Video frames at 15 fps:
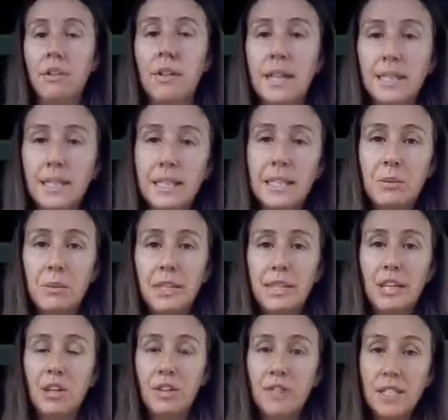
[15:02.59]
the last 6 months.
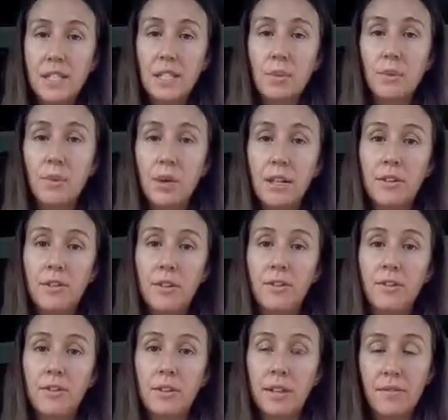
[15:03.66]
I don't even see the point
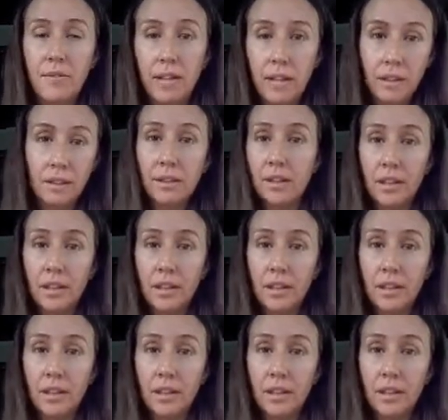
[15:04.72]
of living.